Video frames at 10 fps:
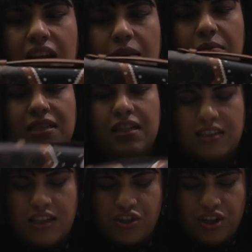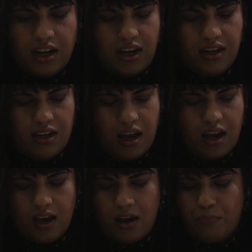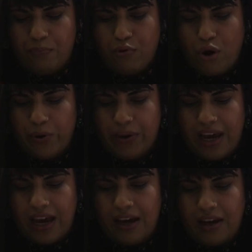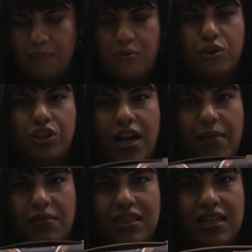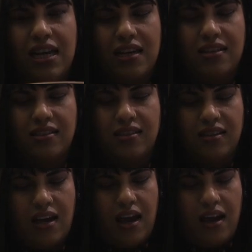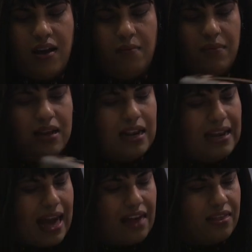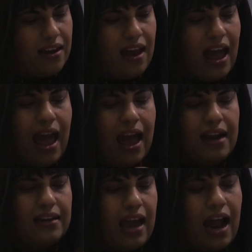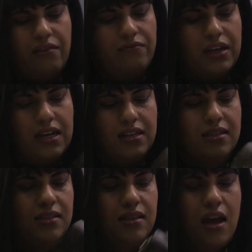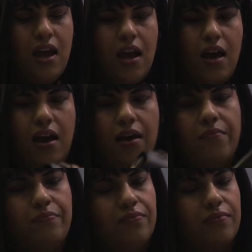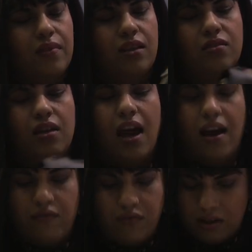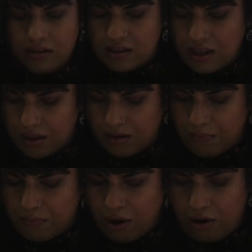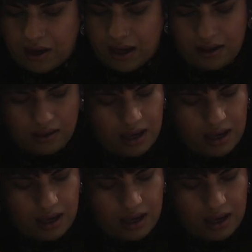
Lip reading: limited edition Broguing pochette Matisse leather and canvas. So yeah, you can see the Broguing